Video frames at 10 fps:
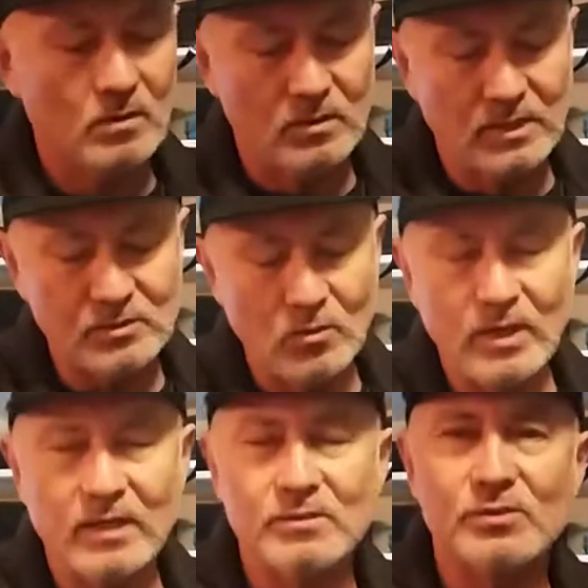let's go
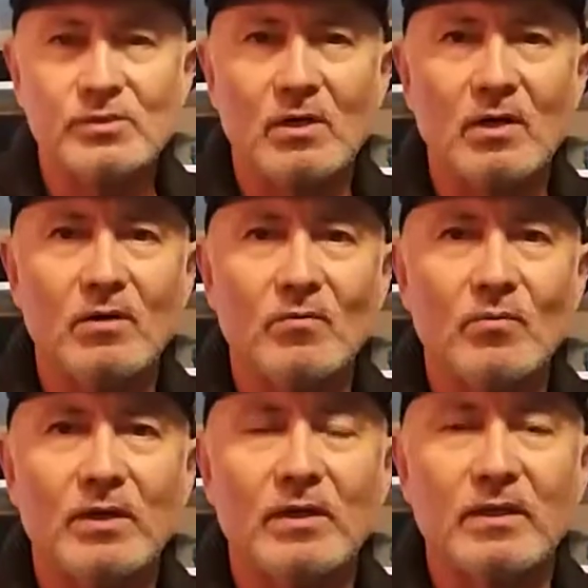ahead and start
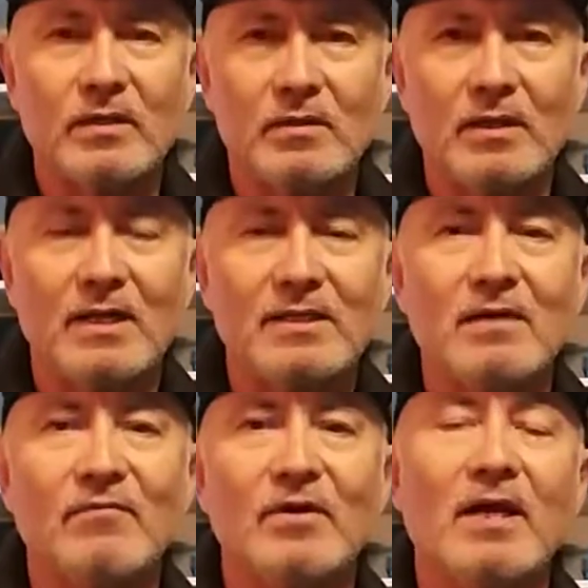with the
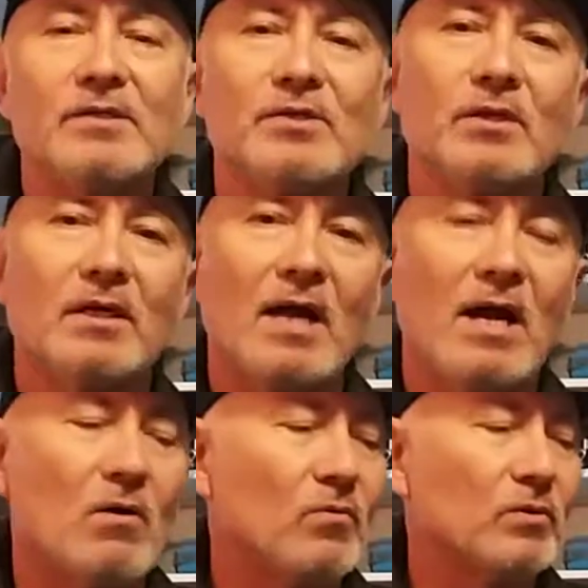identification and
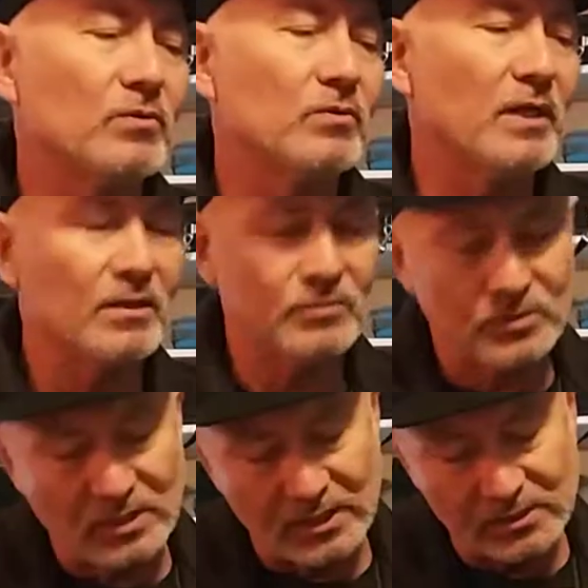how we'll do the
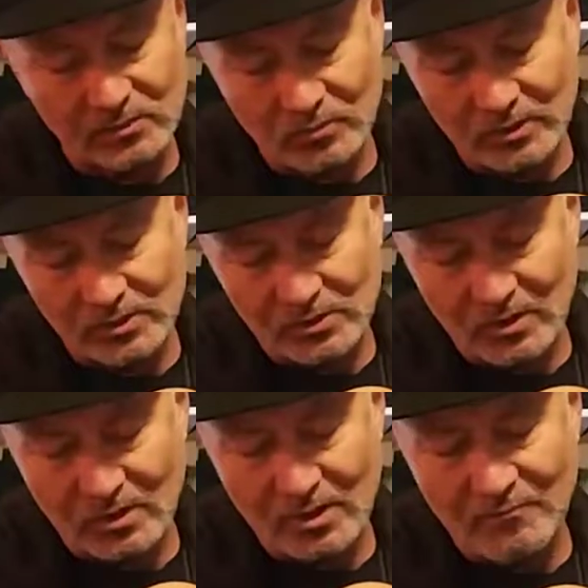exercises. We're going to
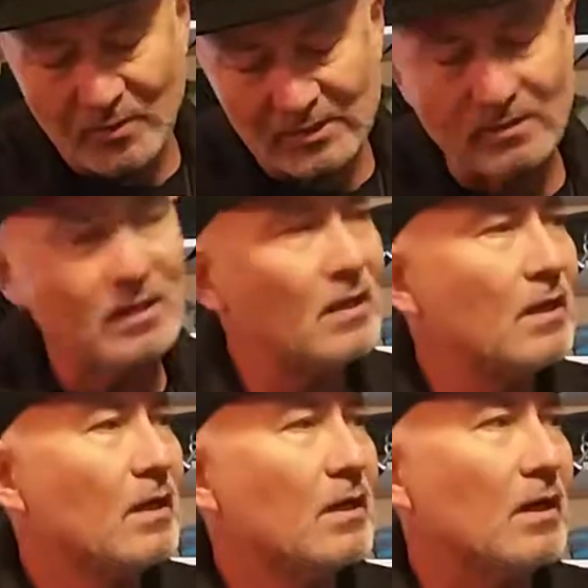start off by
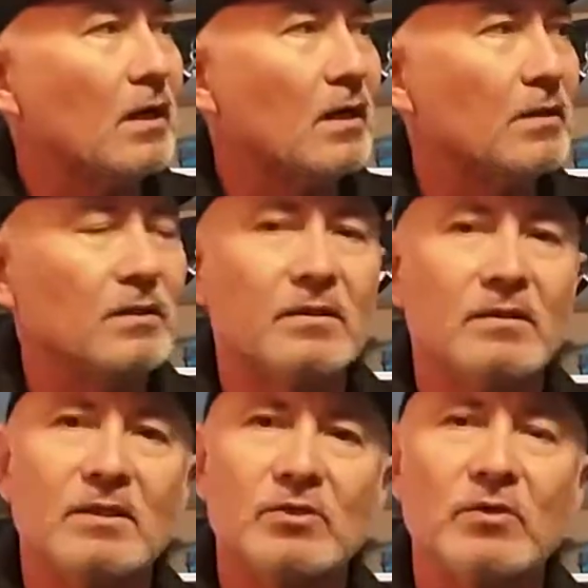
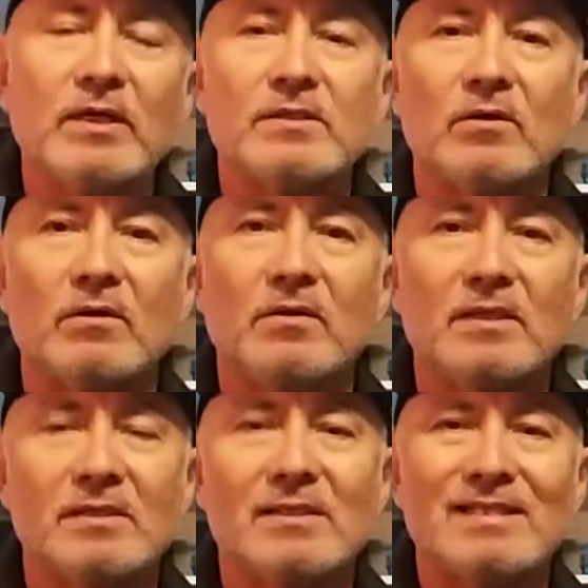the strings.
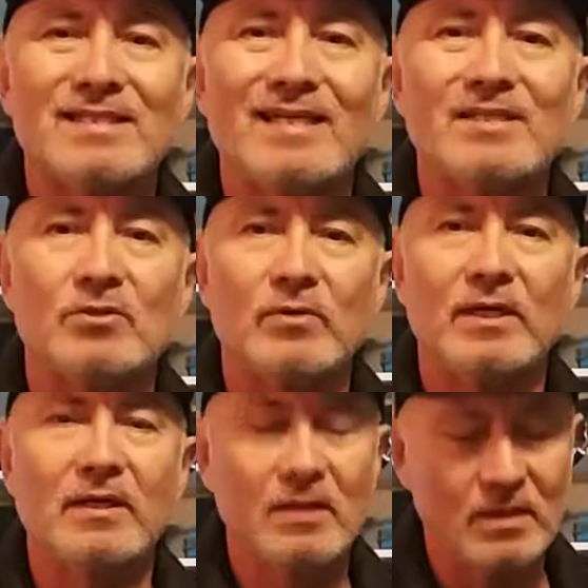This is a
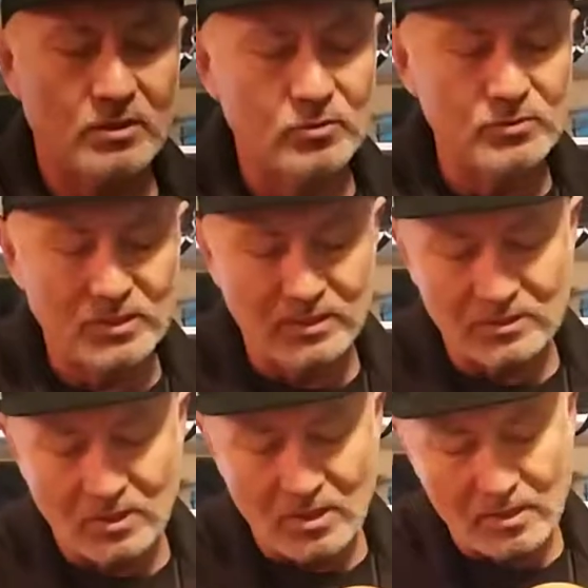6-string acoustic
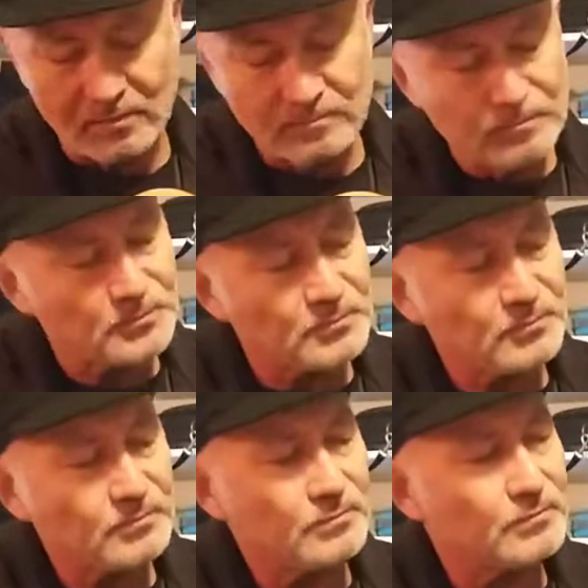guitar,
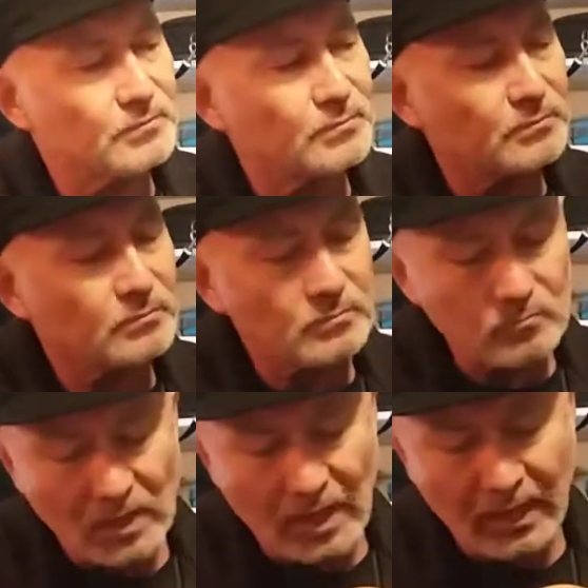
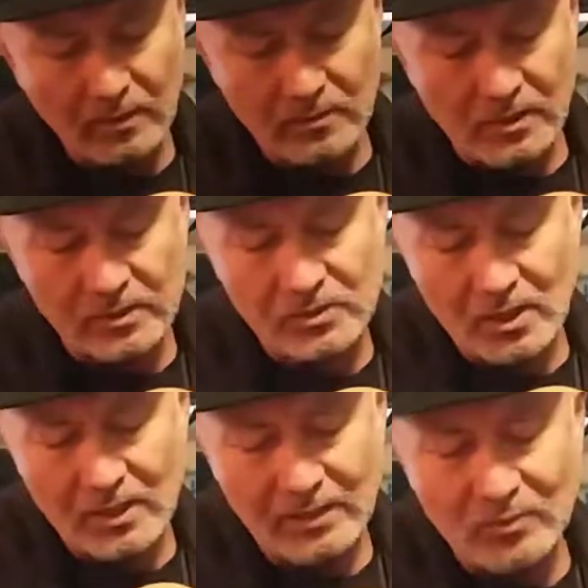and
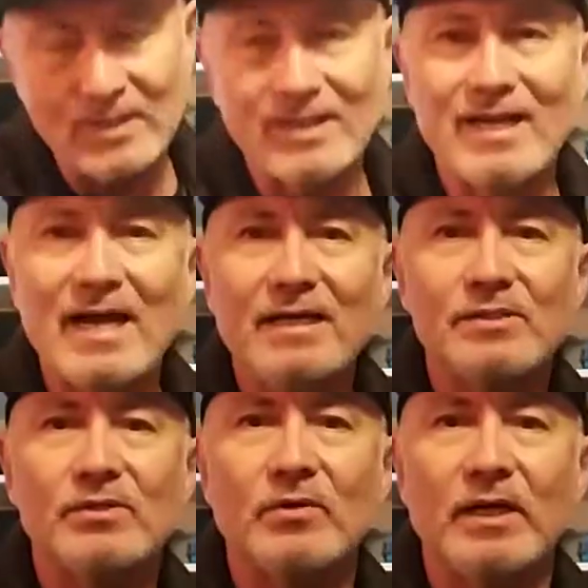starting with the
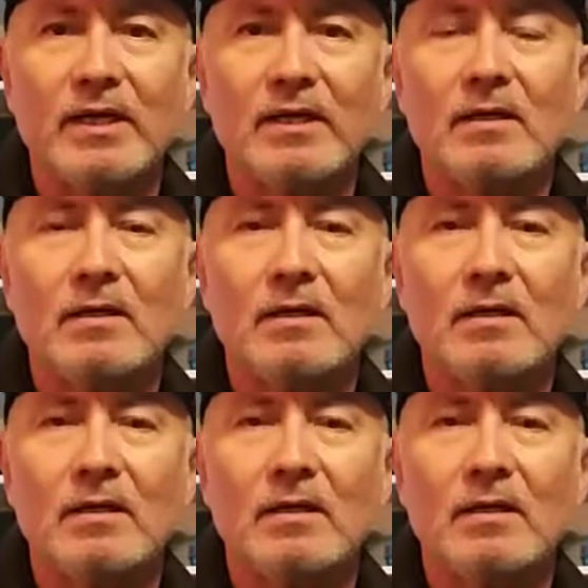lightest string,